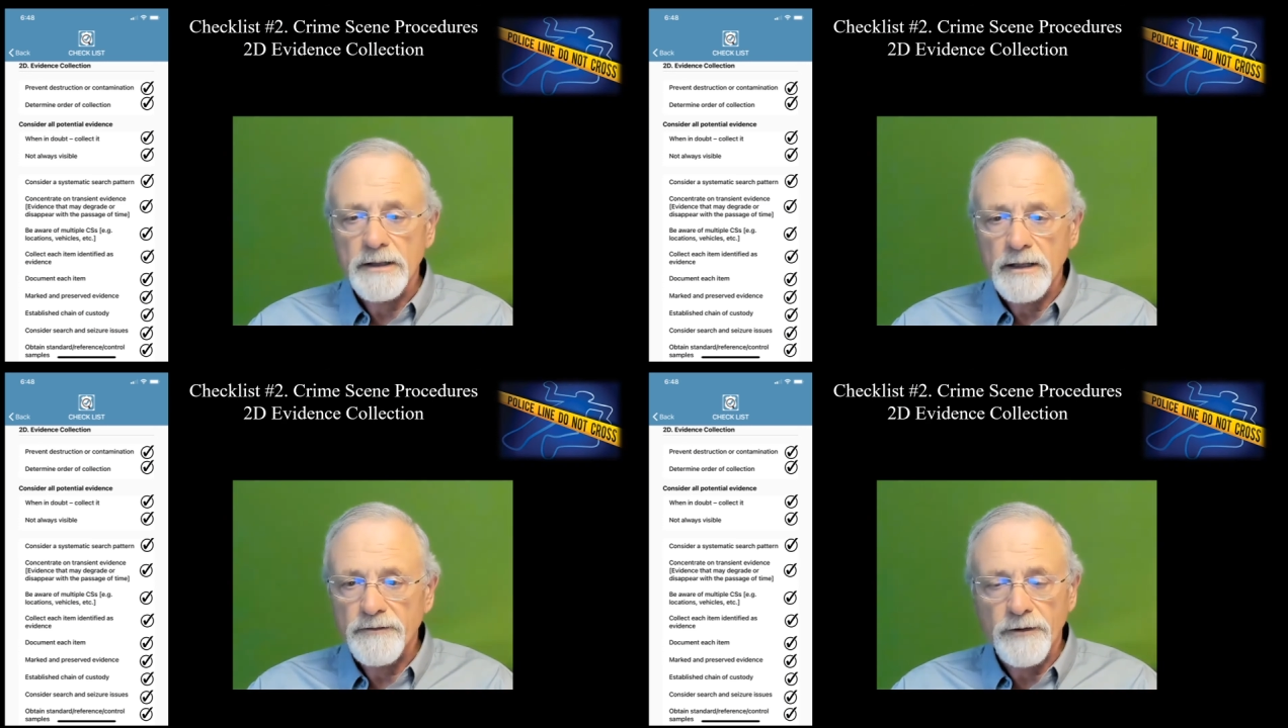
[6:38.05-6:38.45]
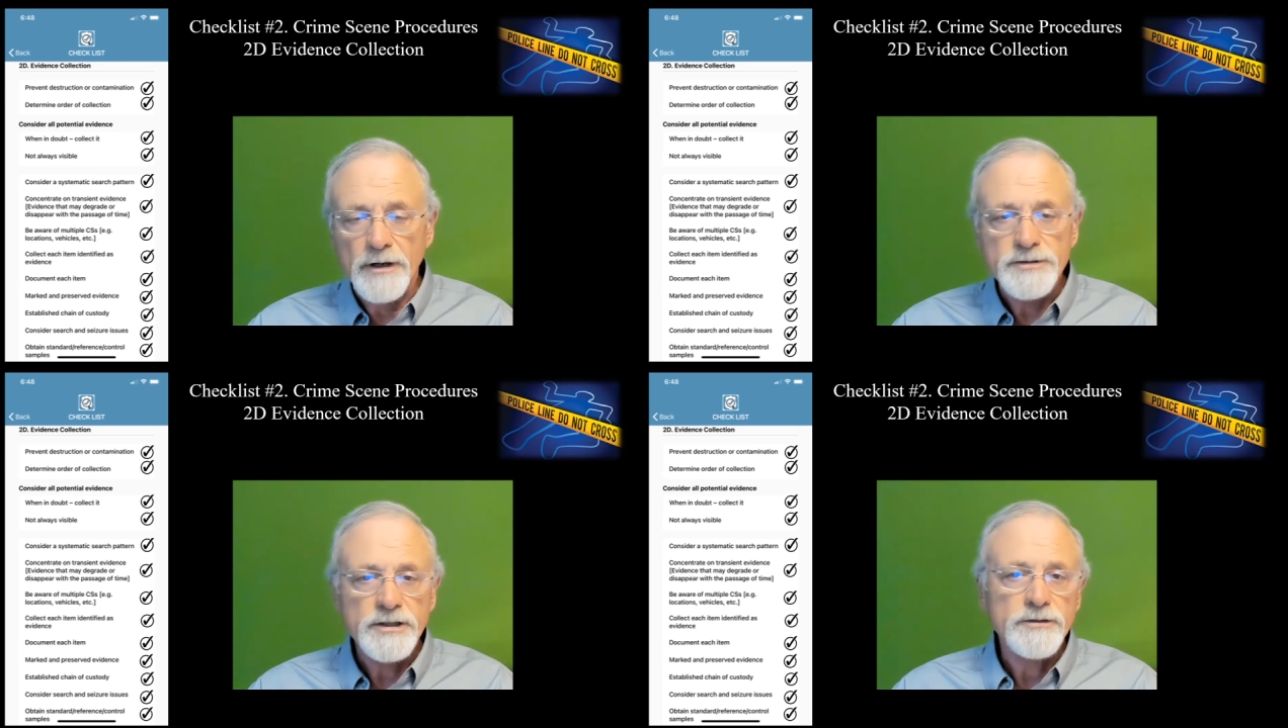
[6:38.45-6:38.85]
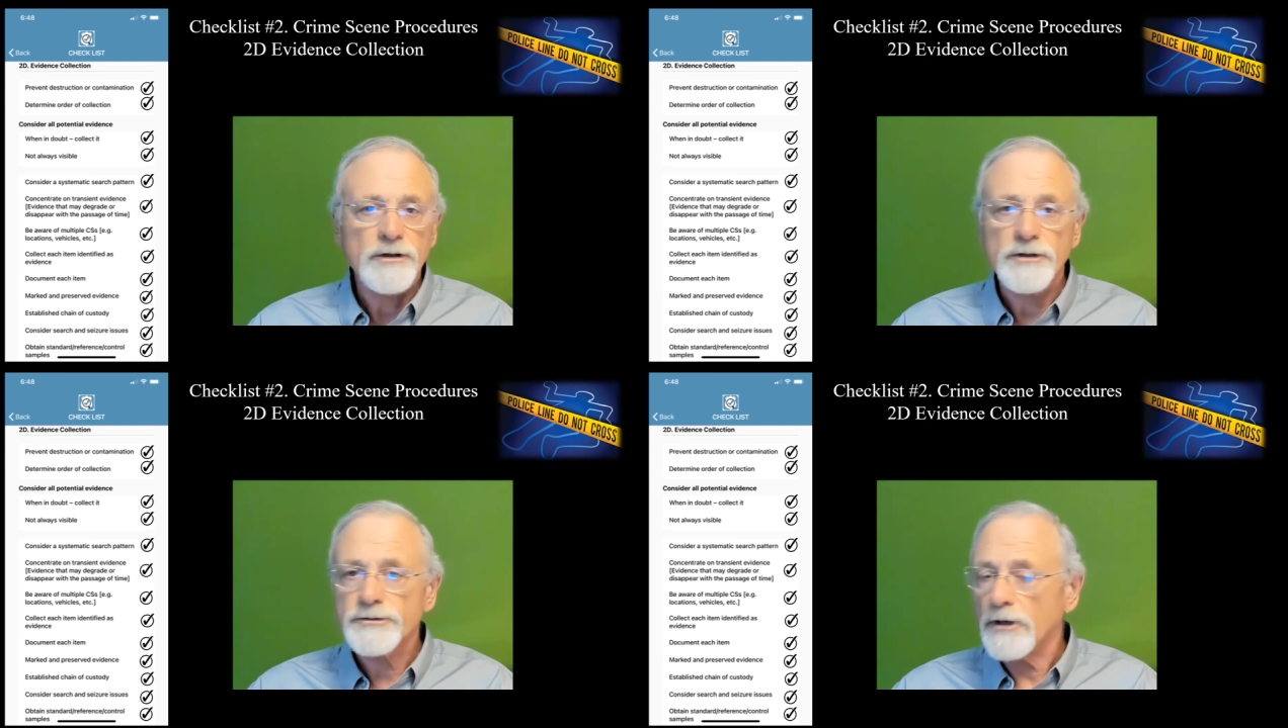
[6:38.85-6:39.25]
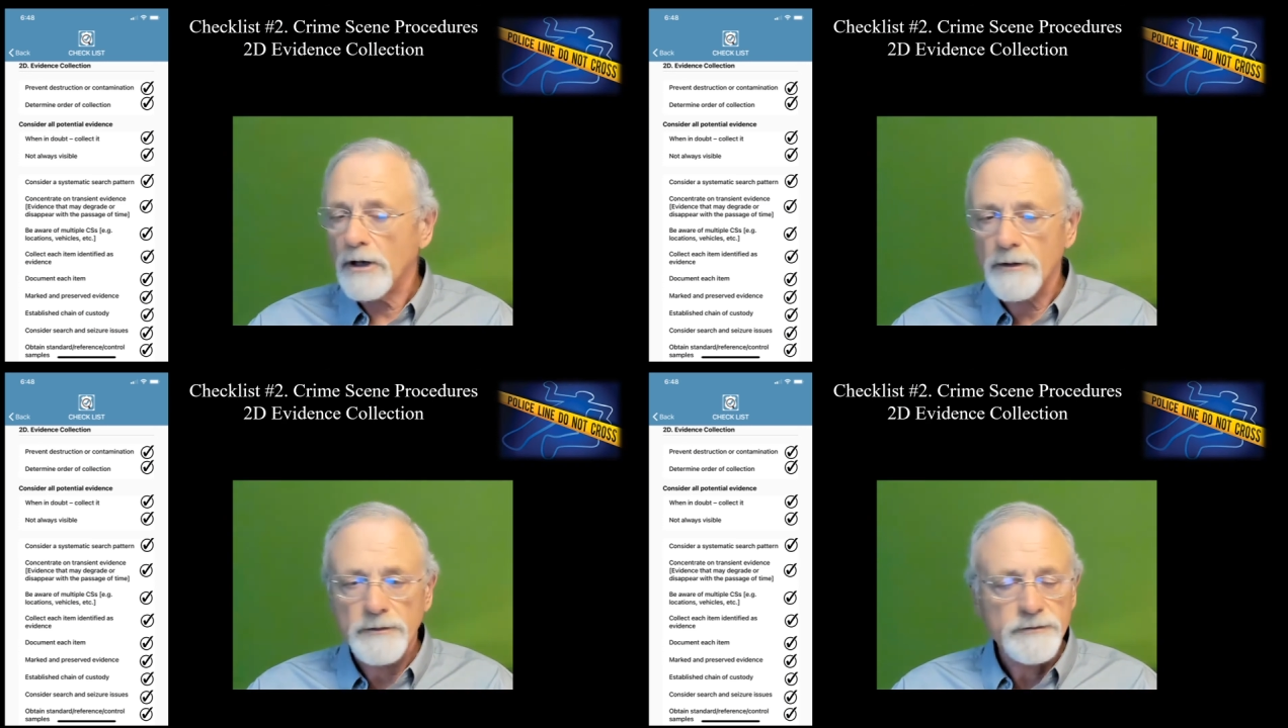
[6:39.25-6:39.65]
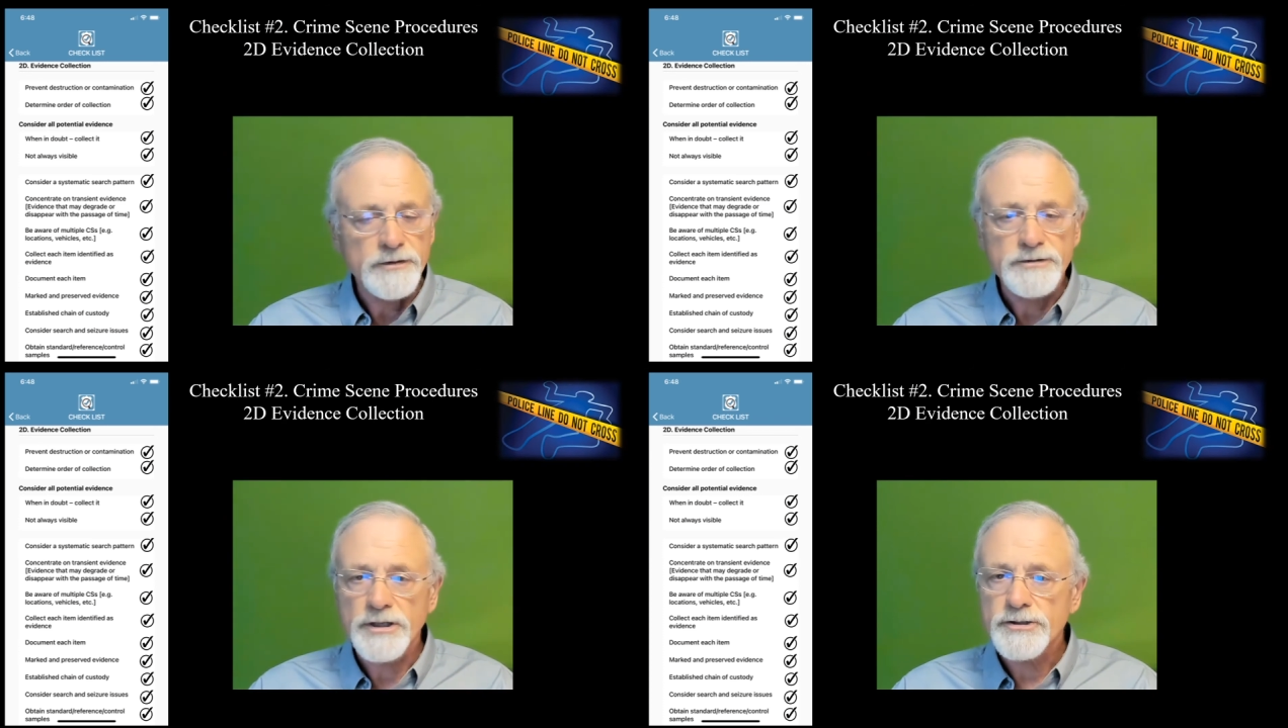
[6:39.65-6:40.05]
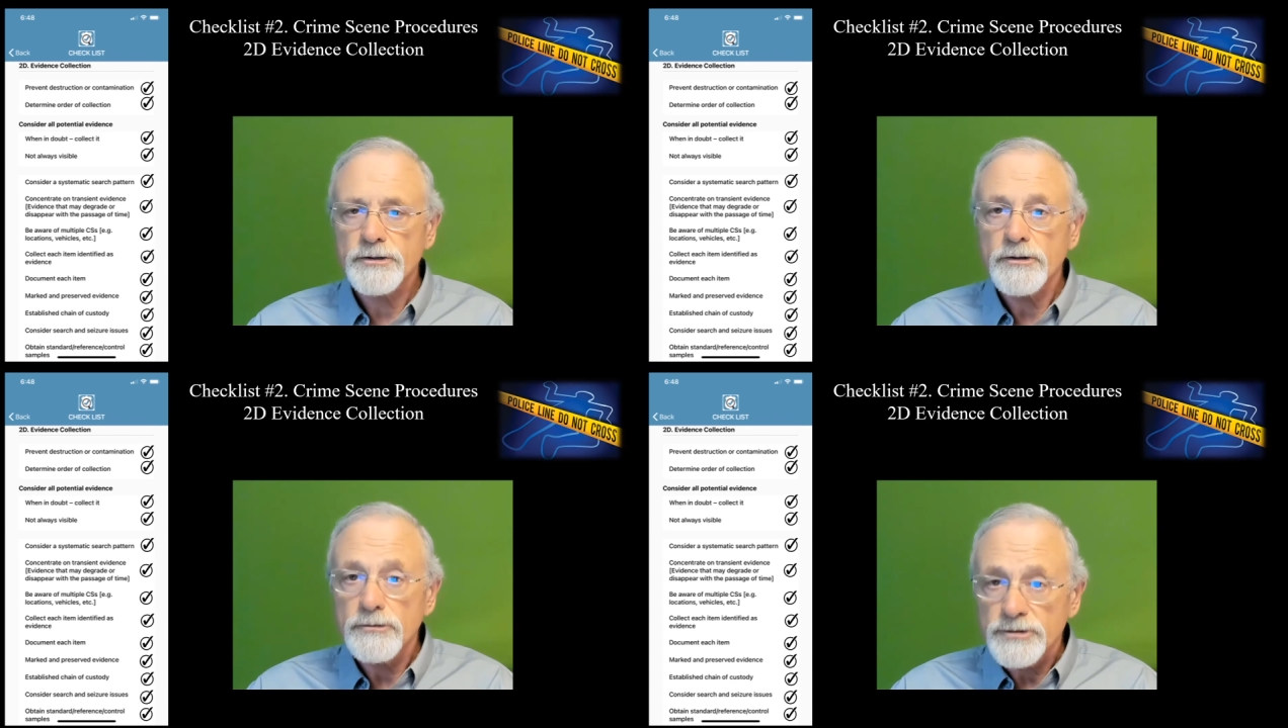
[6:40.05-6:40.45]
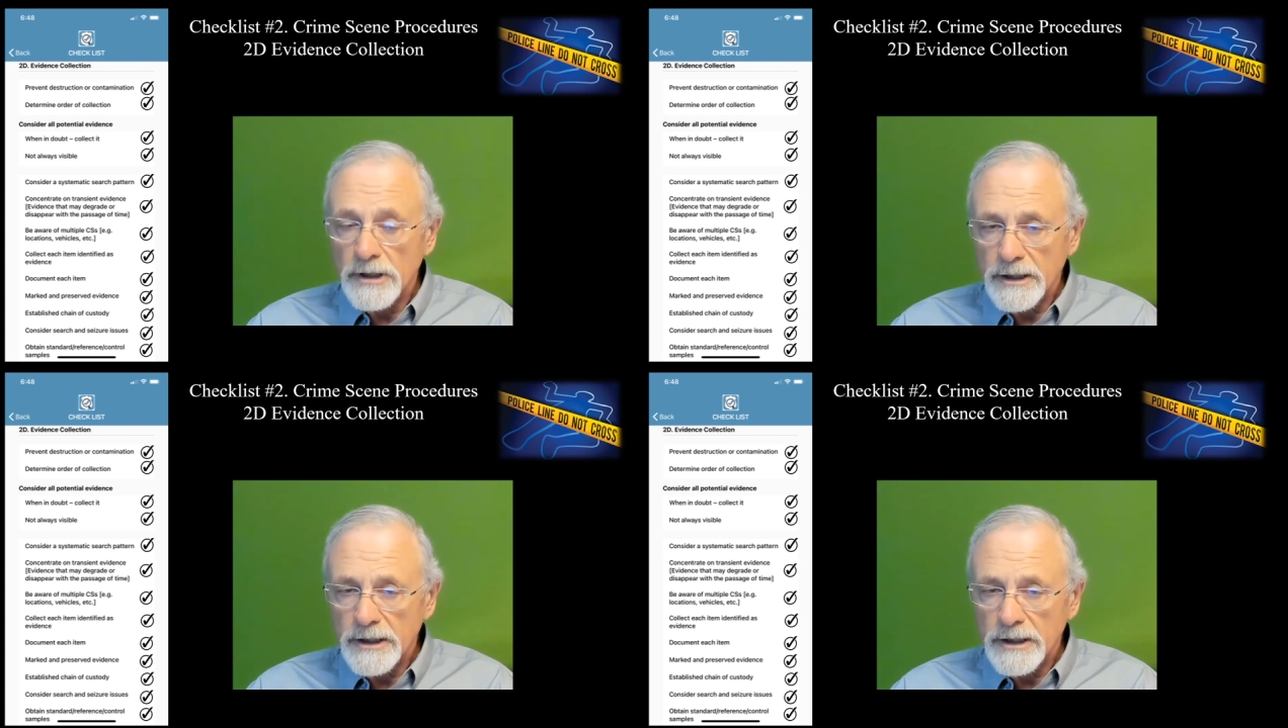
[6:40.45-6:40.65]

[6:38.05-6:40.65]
the forensic nurse or physician who's